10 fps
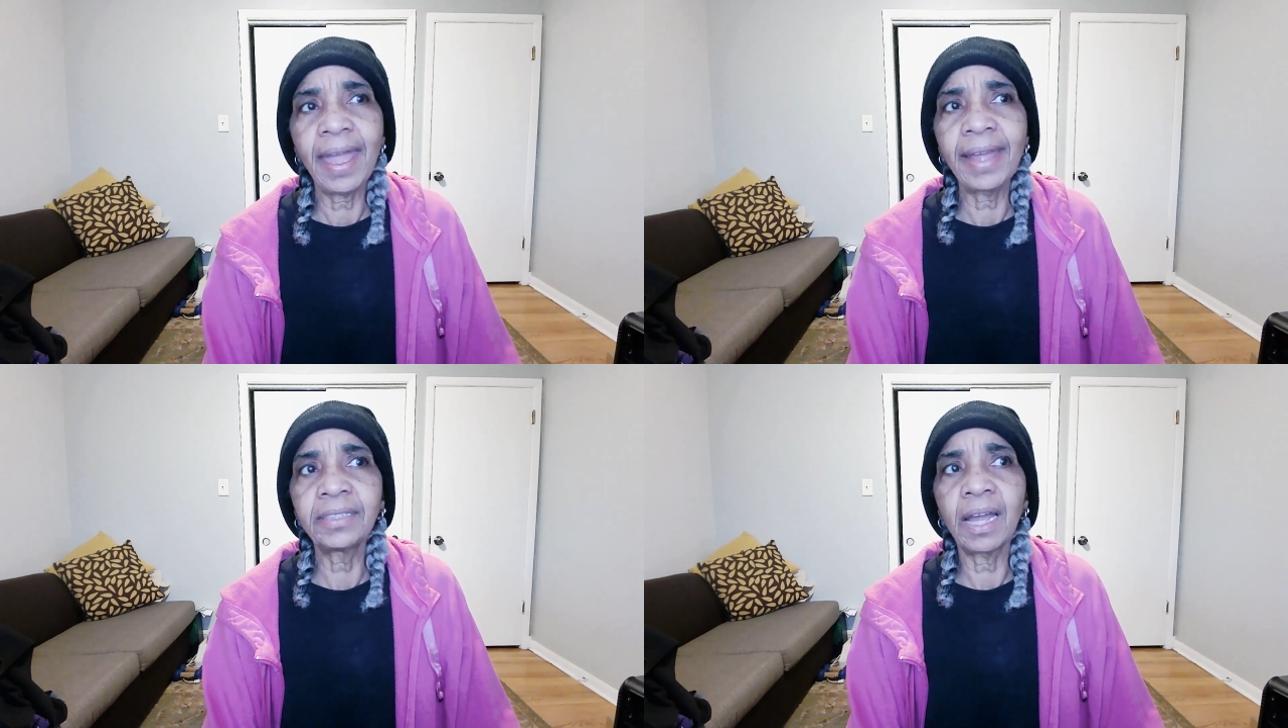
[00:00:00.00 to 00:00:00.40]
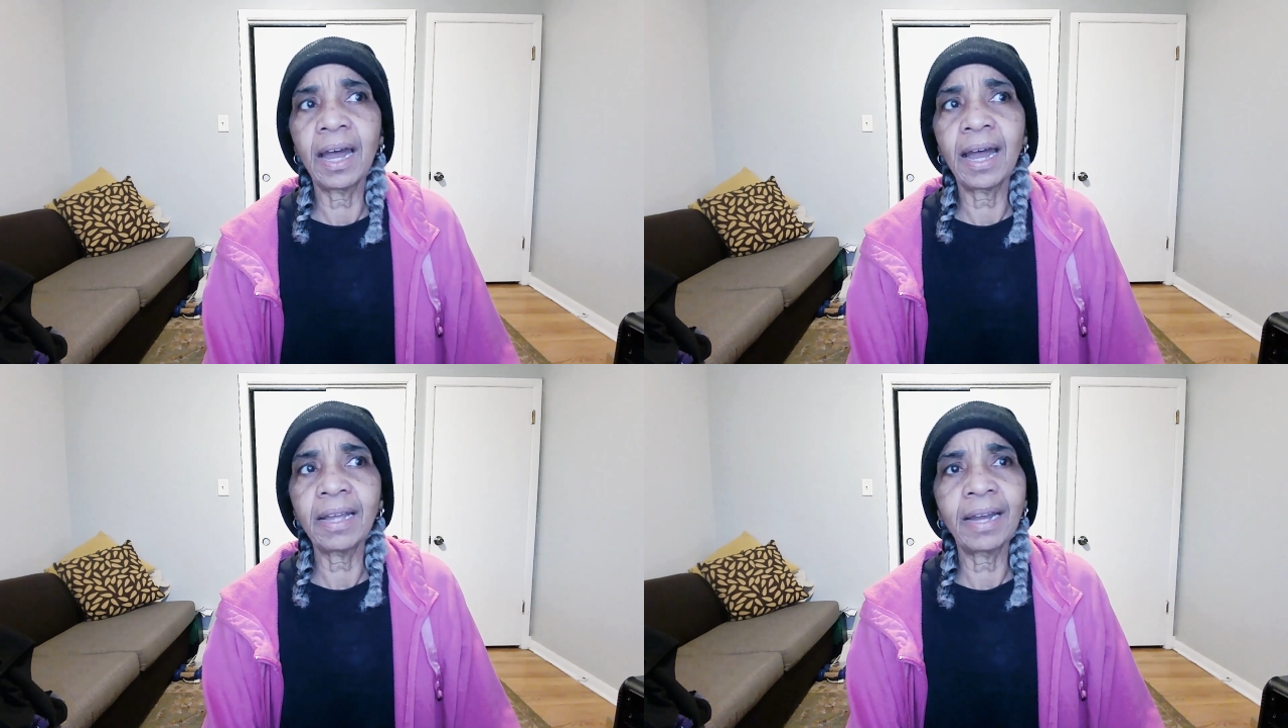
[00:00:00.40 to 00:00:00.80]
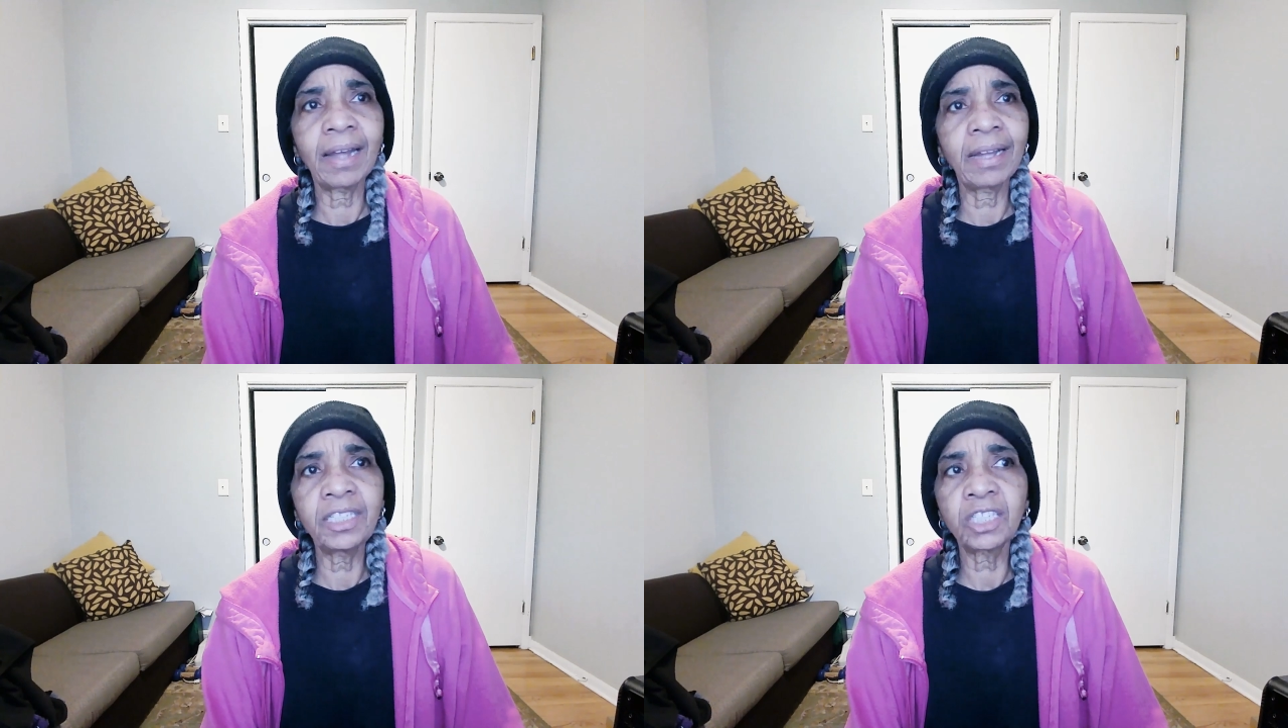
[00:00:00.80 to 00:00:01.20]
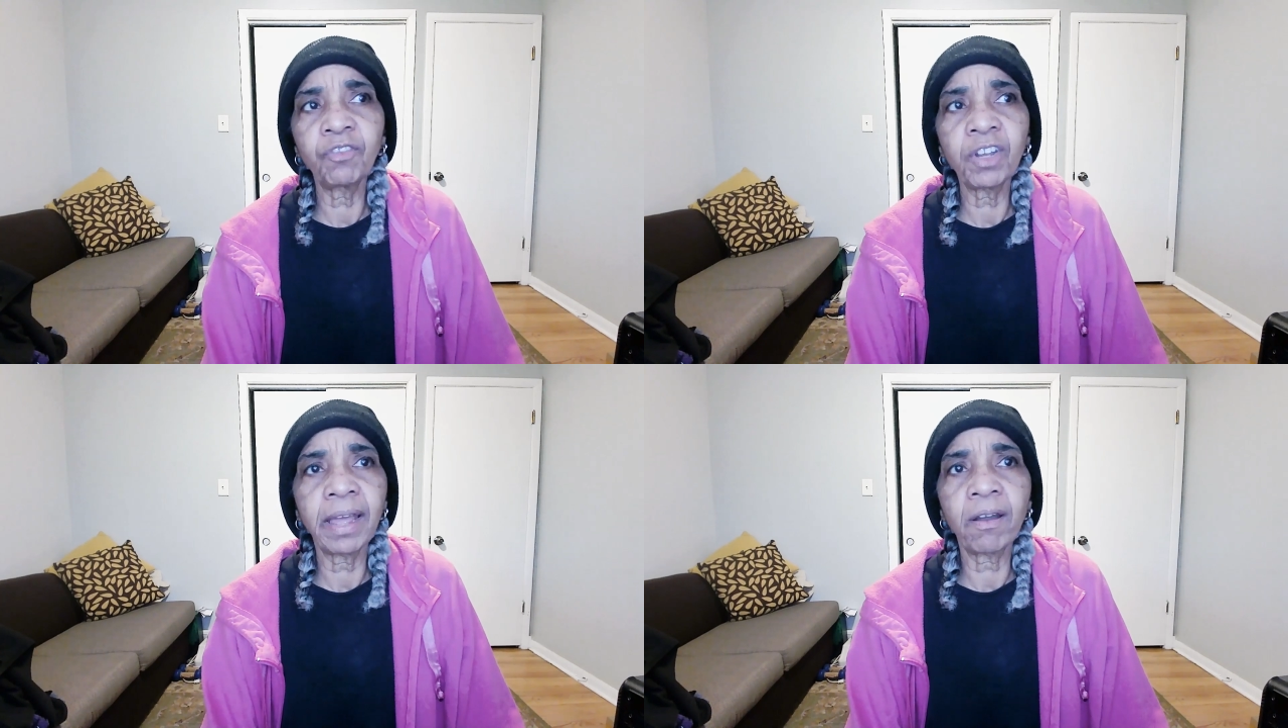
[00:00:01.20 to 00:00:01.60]
And I
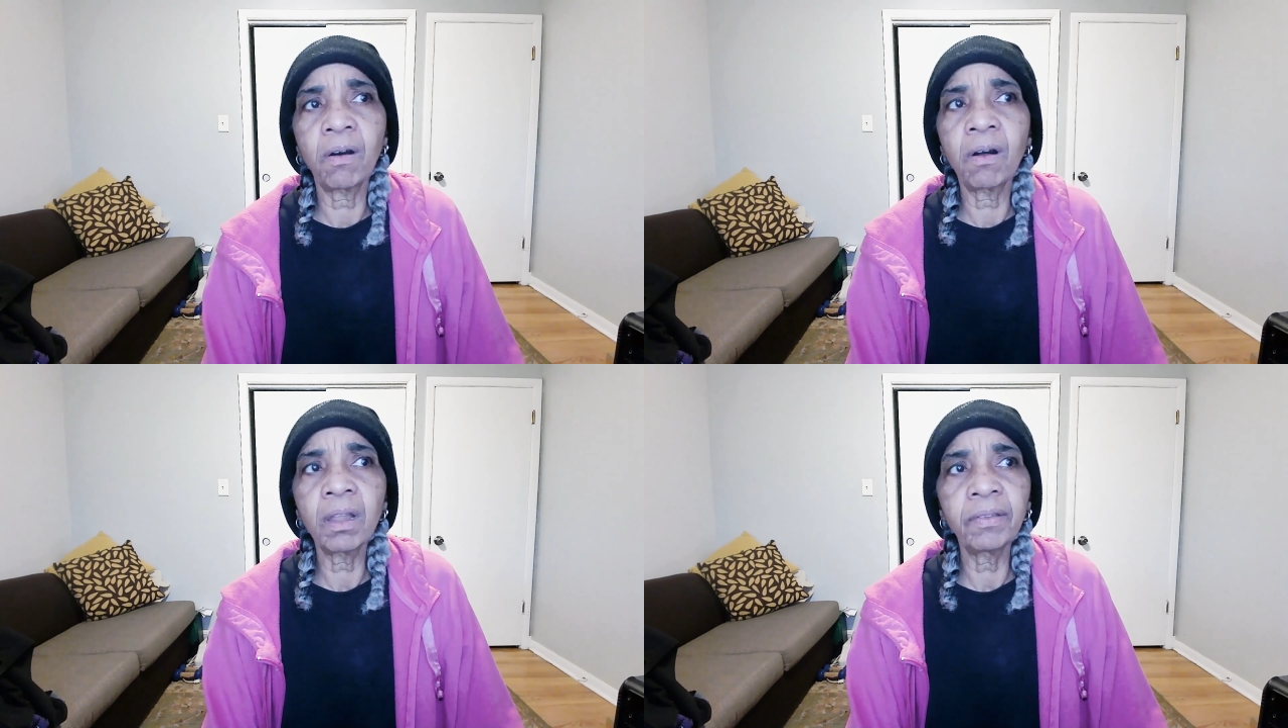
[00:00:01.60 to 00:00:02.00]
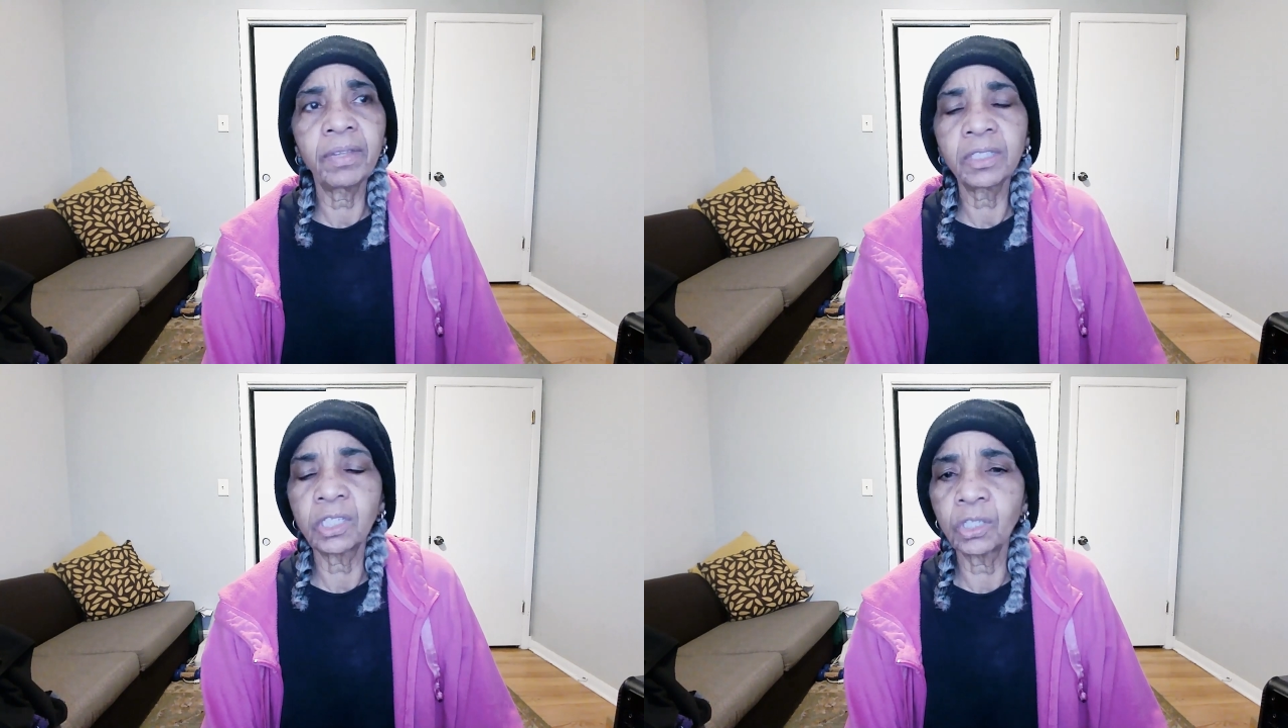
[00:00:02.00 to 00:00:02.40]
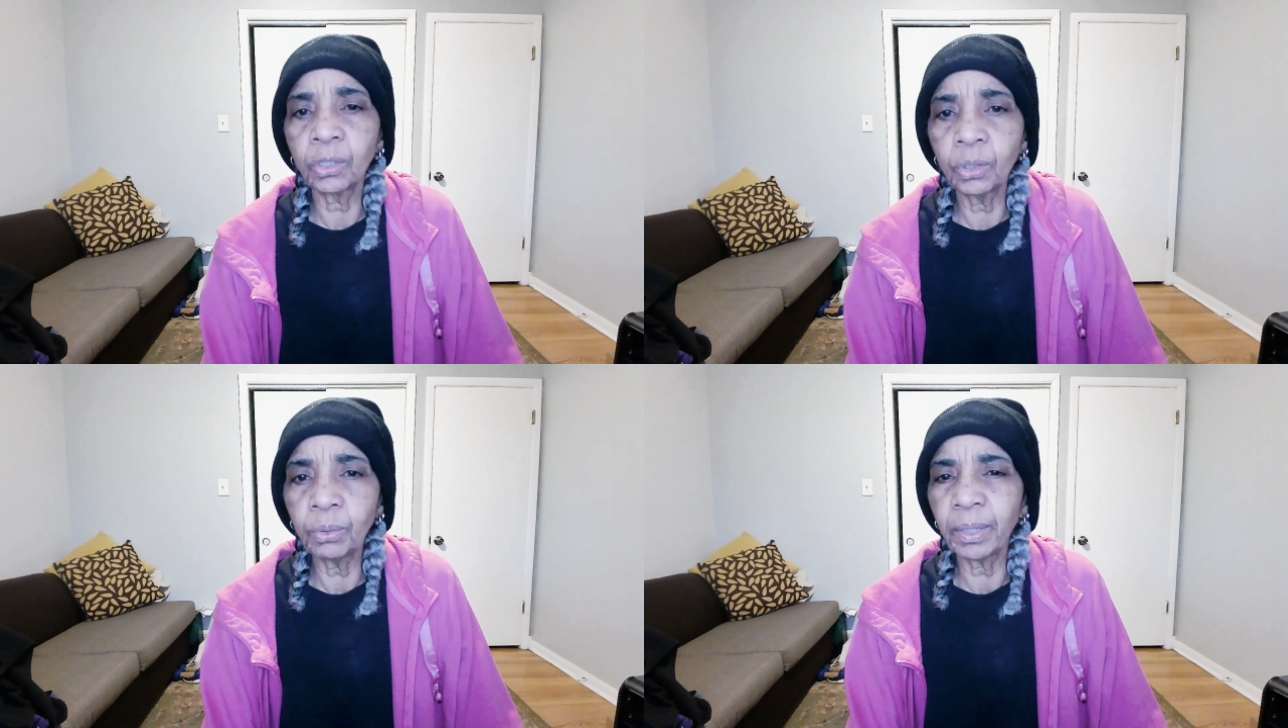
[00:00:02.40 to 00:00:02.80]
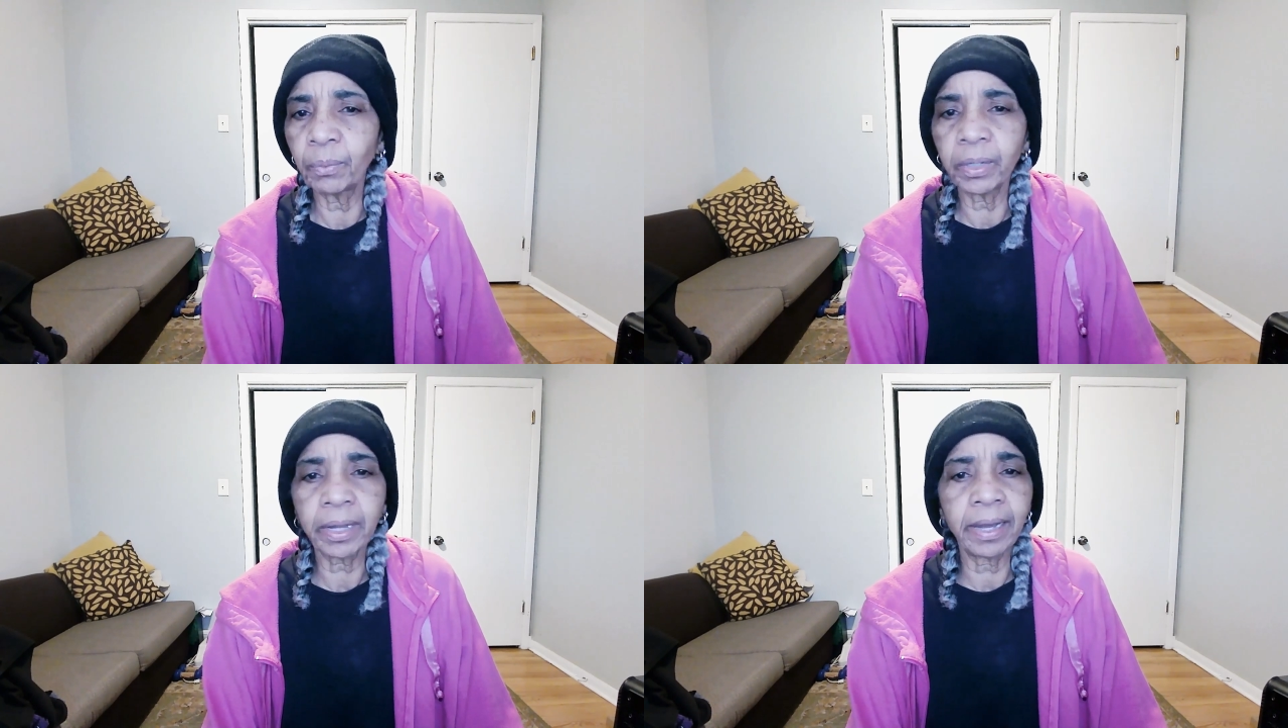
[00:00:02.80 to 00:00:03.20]
just feel like all of this is new,
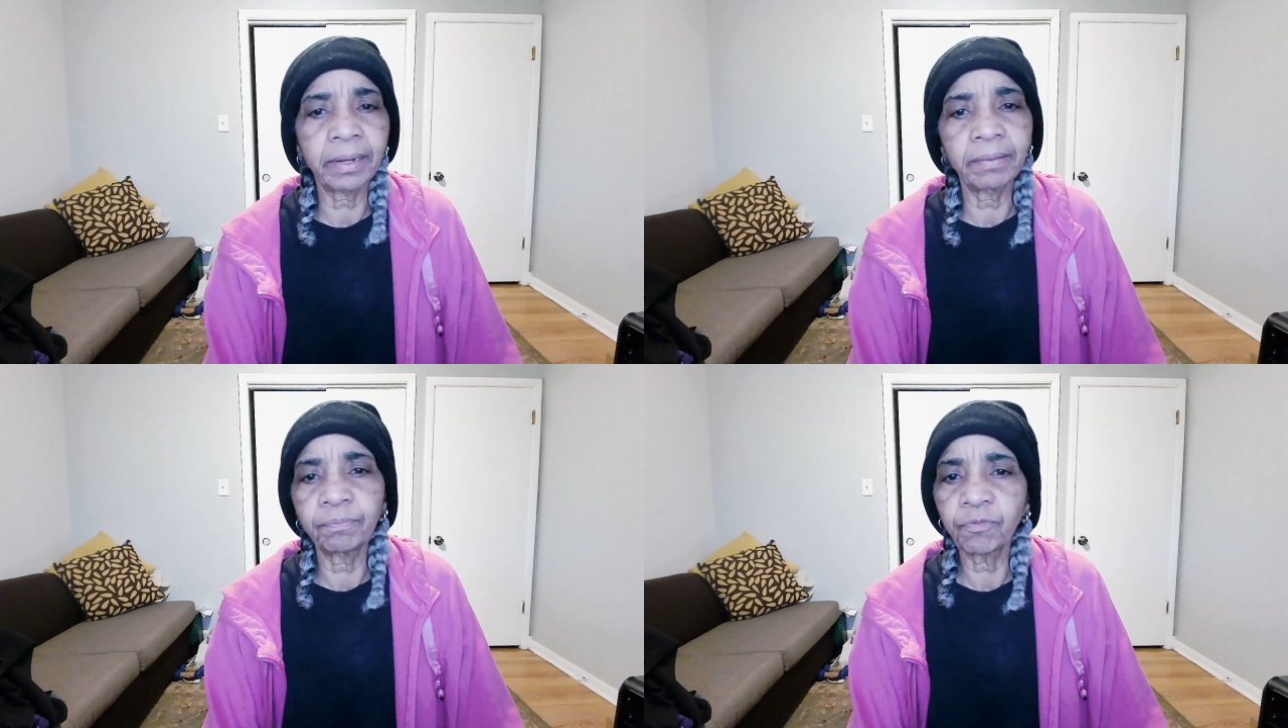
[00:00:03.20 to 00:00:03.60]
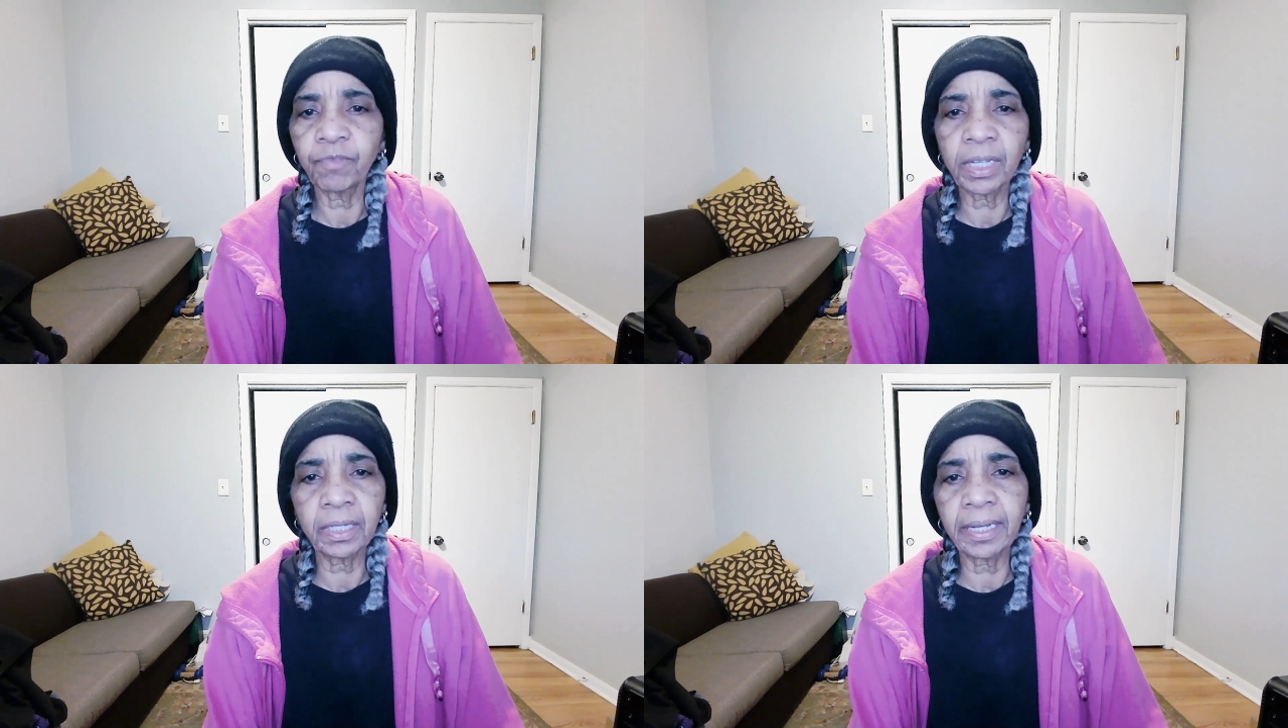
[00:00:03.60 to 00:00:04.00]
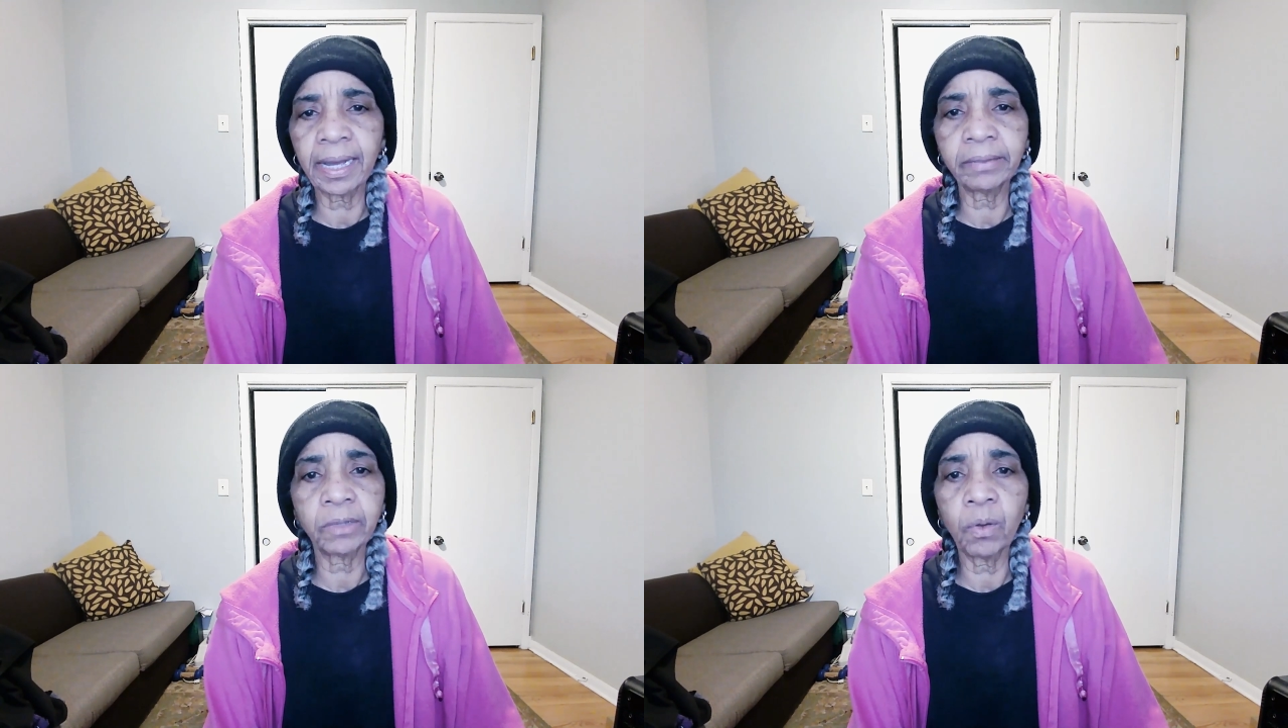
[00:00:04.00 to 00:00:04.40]
and we're kind of feeling out.